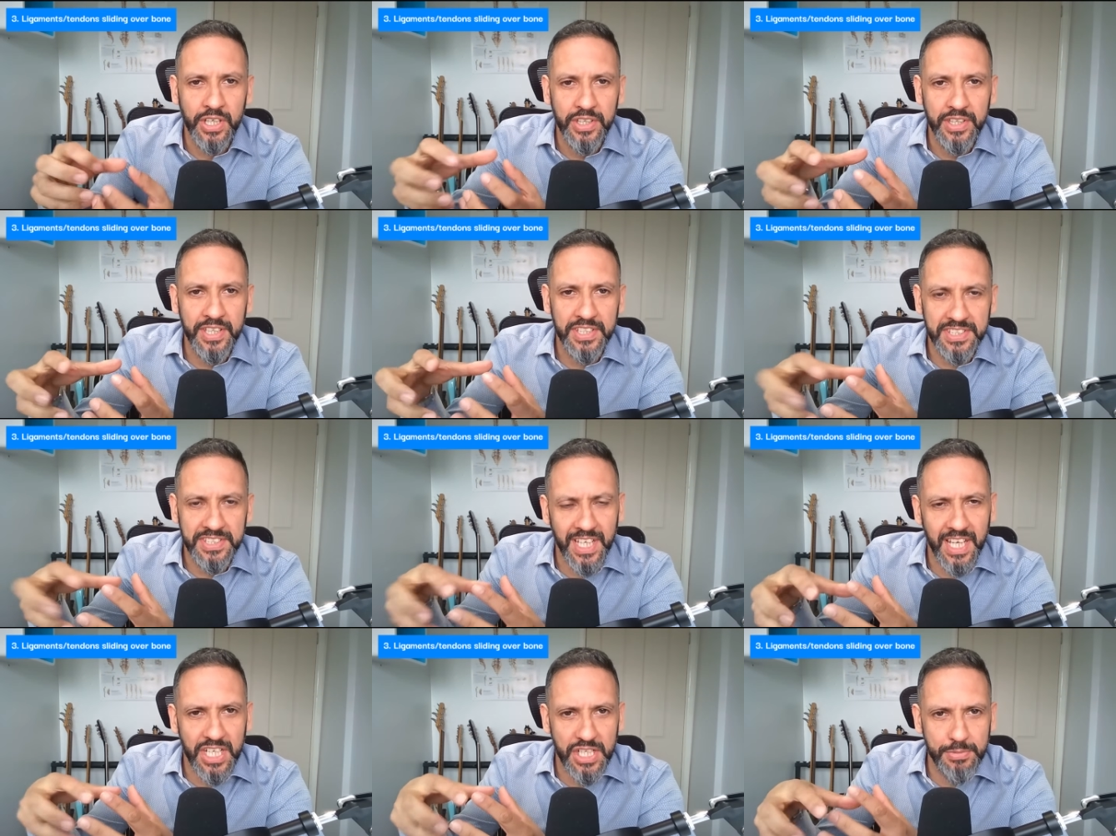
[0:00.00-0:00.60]
the
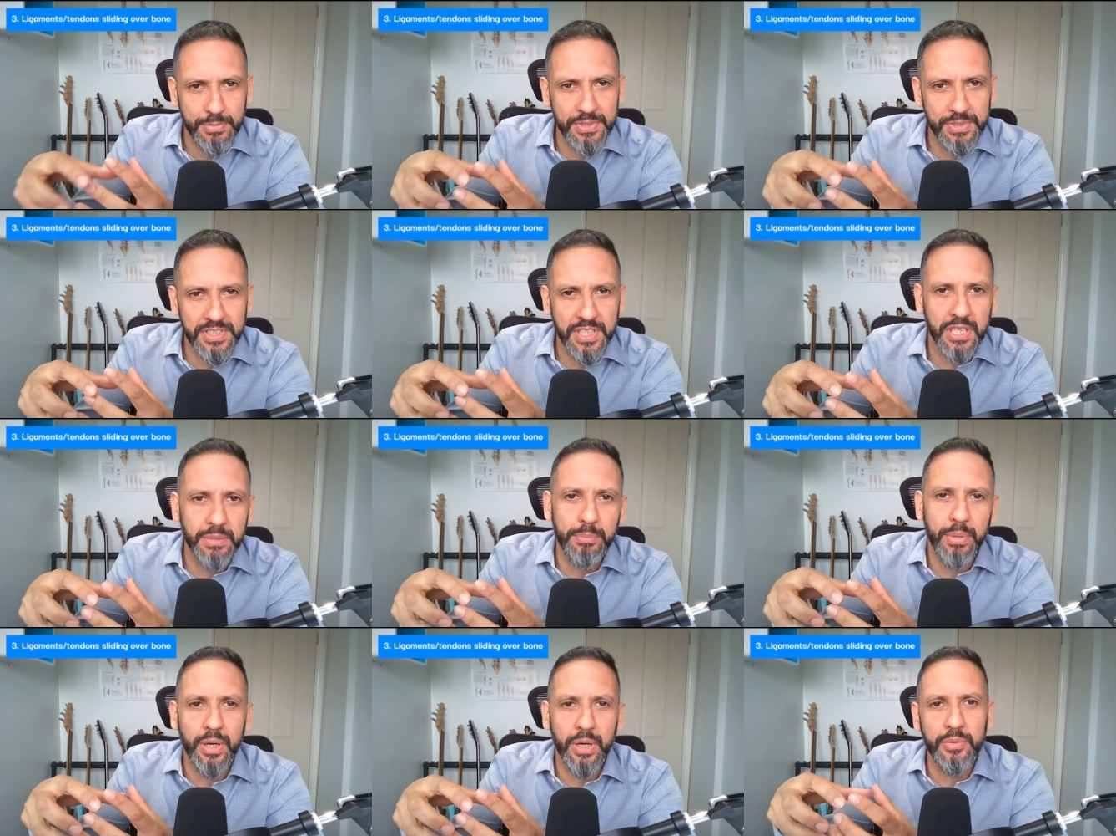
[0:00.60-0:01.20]
attachments
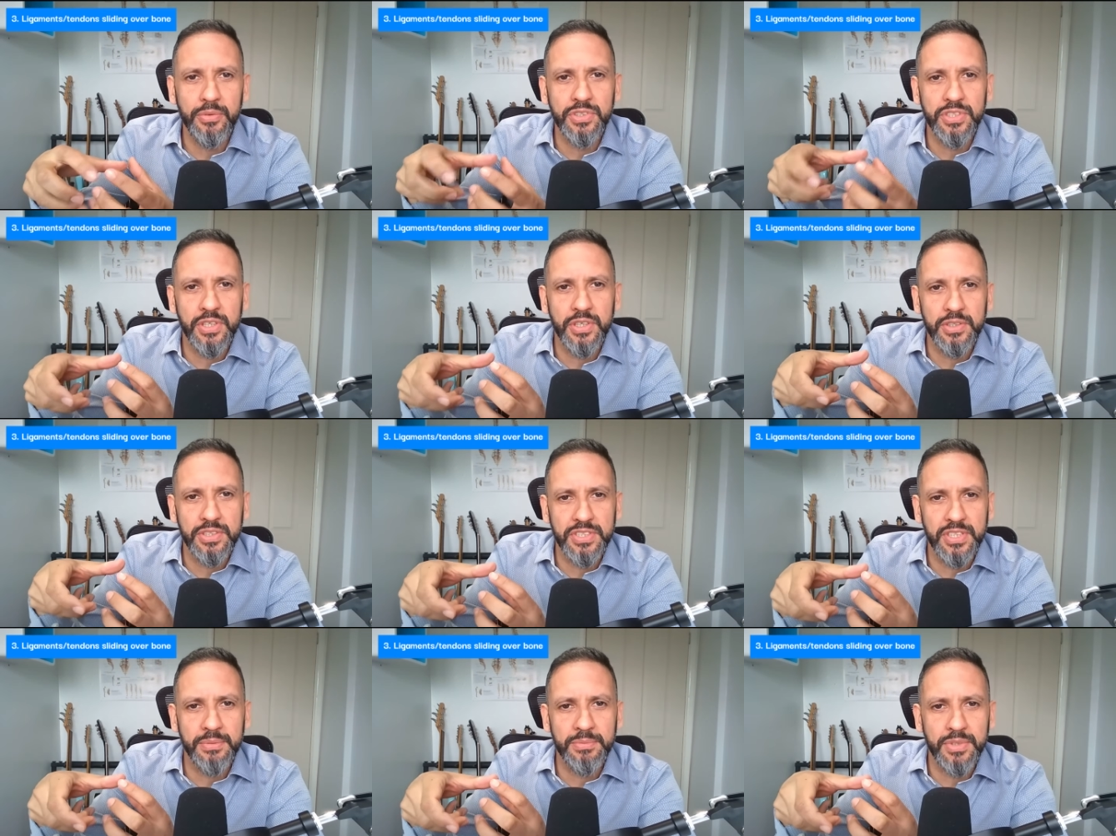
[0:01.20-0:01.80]
to the bones,
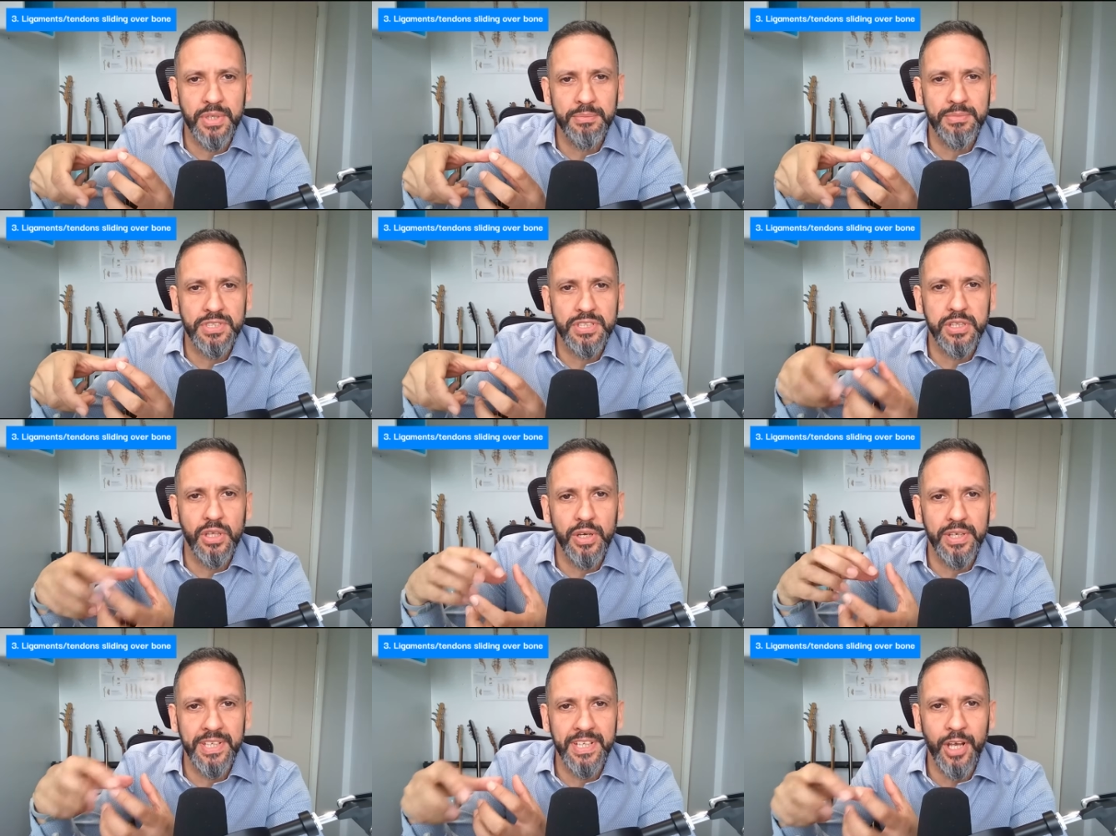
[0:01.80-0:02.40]
sometimes
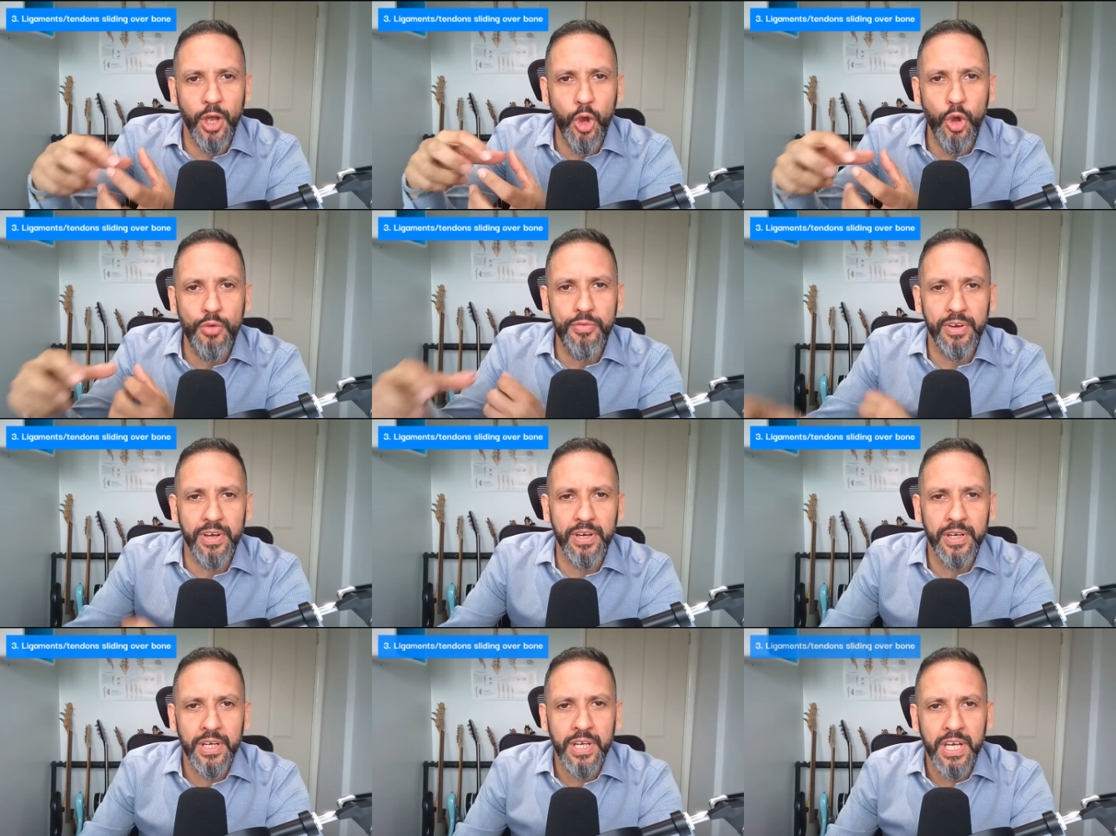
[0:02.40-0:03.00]
sliding
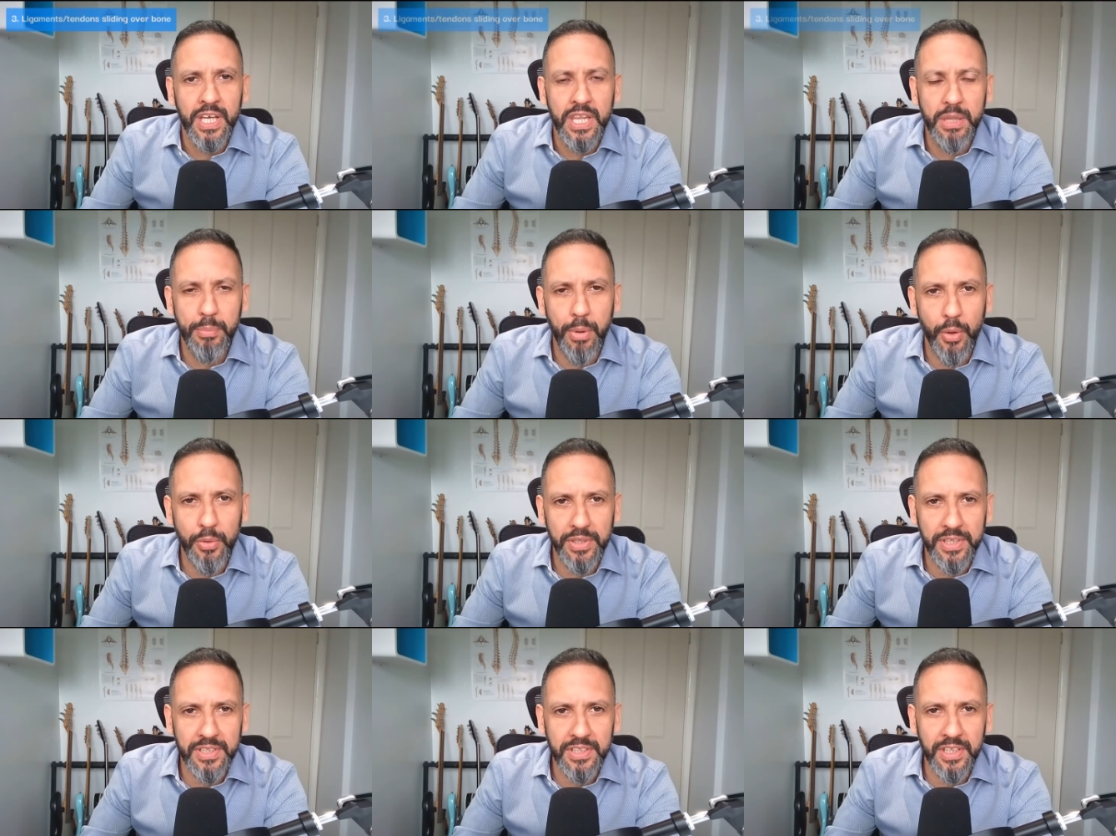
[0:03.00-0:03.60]
over the
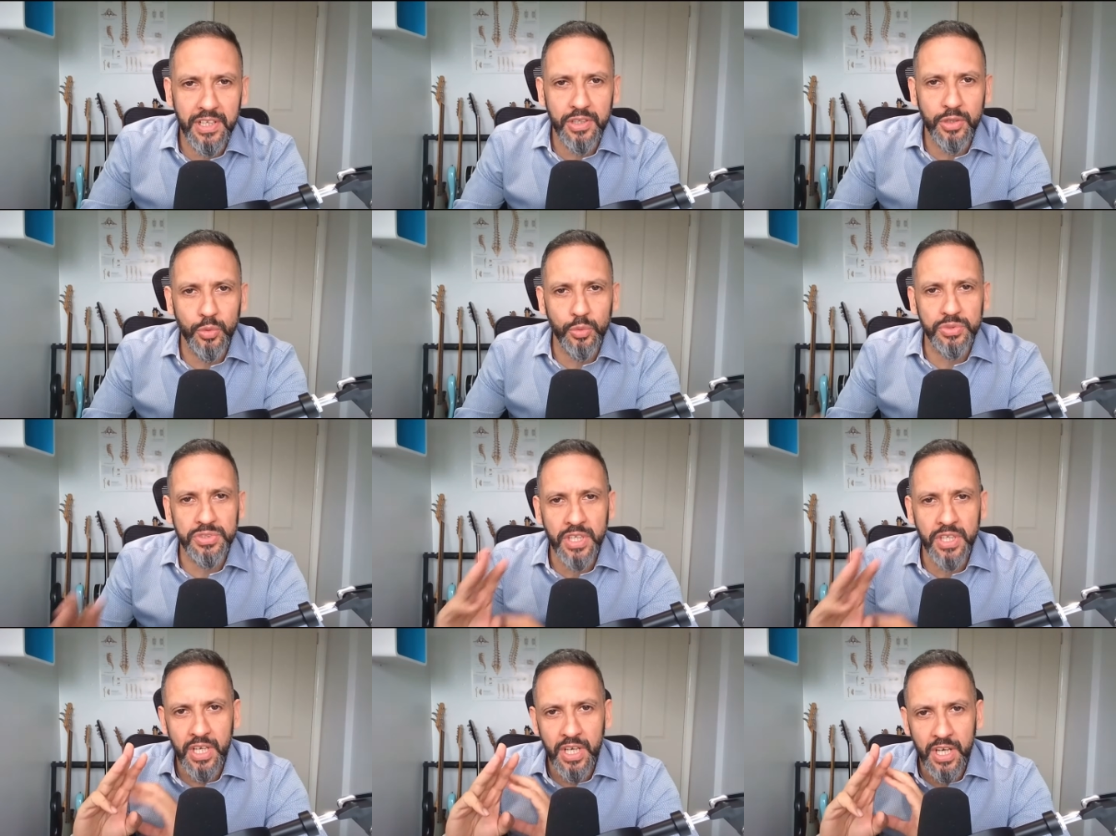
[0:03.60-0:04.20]
bony
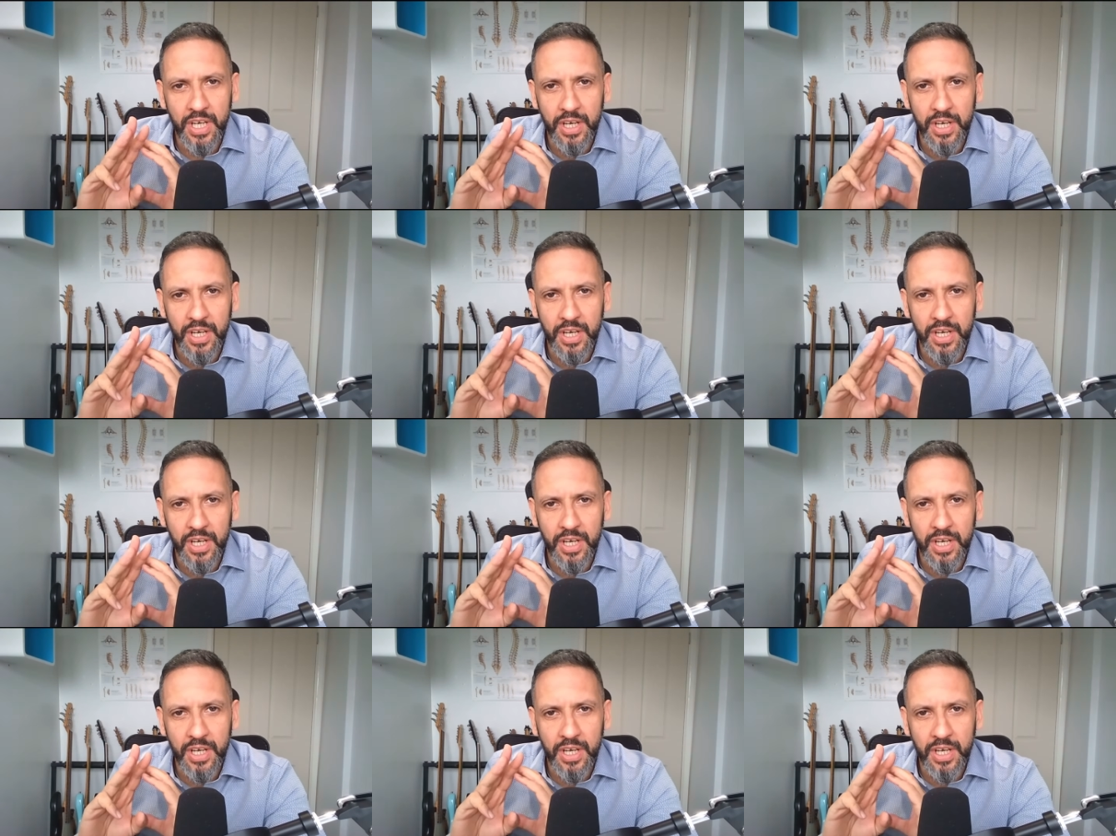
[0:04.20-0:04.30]
knuckles.